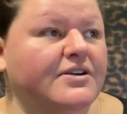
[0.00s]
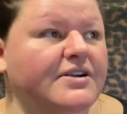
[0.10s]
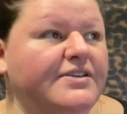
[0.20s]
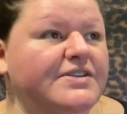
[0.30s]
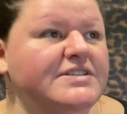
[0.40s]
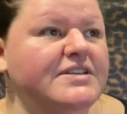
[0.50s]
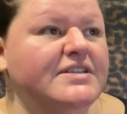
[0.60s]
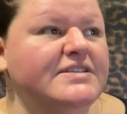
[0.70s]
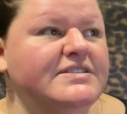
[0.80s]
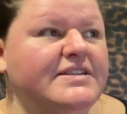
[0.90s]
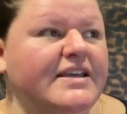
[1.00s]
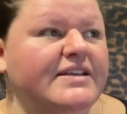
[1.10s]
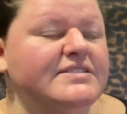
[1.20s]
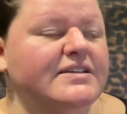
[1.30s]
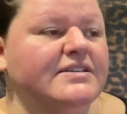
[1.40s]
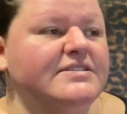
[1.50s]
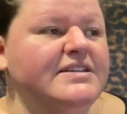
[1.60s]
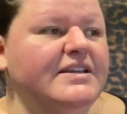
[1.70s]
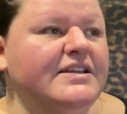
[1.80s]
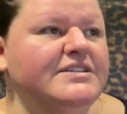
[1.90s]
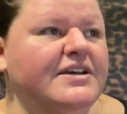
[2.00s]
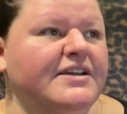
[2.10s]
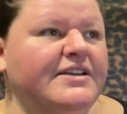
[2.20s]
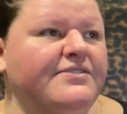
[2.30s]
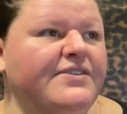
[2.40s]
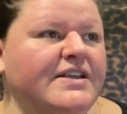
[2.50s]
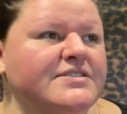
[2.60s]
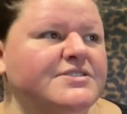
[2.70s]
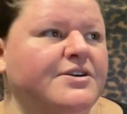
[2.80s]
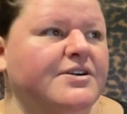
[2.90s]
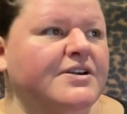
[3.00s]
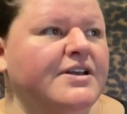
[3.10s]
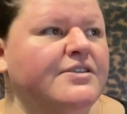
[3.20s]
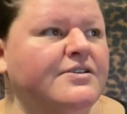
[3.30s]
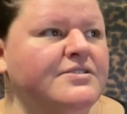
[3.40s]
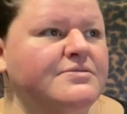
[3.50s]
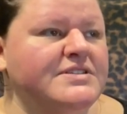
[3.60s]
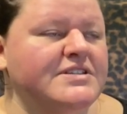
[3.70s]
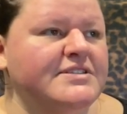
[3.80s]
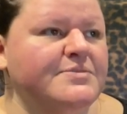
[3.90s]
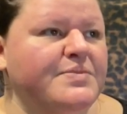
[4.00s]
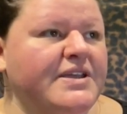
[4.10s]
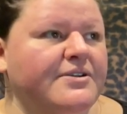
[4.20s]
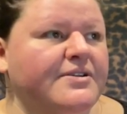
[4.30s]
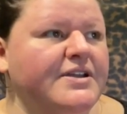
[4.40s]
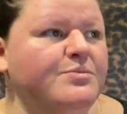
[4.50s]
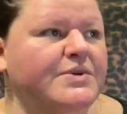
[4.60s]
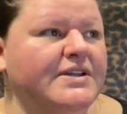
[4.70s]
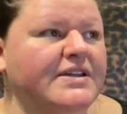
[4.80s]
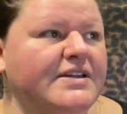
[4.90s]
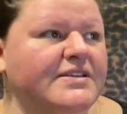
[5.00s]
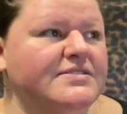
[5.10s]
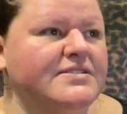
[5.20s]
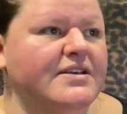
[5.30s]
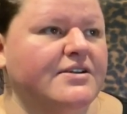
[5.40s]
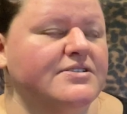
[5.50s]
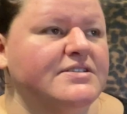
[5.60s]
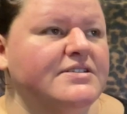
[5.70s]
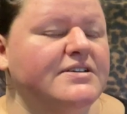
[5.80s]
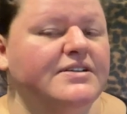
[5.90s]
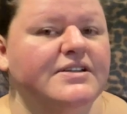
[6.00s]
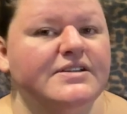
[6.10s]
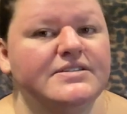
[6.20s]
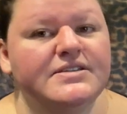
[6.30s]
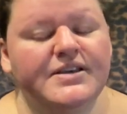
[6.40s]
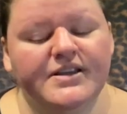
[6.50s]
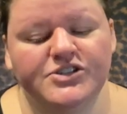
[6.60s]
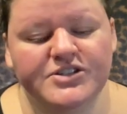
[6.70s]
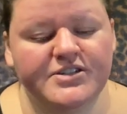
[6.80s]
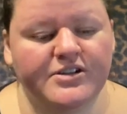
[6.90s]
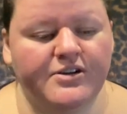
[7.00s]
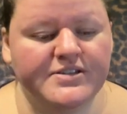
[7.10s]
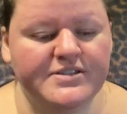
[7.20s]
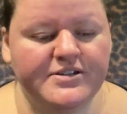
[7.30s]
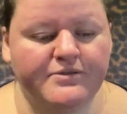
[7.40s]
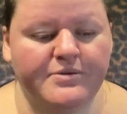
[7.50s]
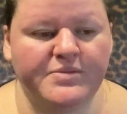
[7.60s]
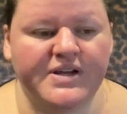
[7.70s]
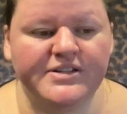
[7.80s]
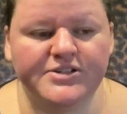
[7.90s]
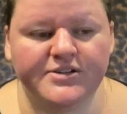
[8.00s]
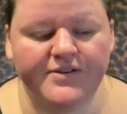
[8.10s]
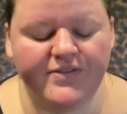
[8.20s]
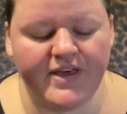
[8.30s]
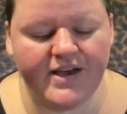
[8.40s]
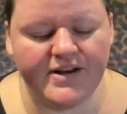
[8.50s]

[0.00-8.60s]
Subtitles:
Even to this day, it's like a teeny tiny faint scar, and I thought it was disappearing, but it is there still, and it's like just a constant reminder of that.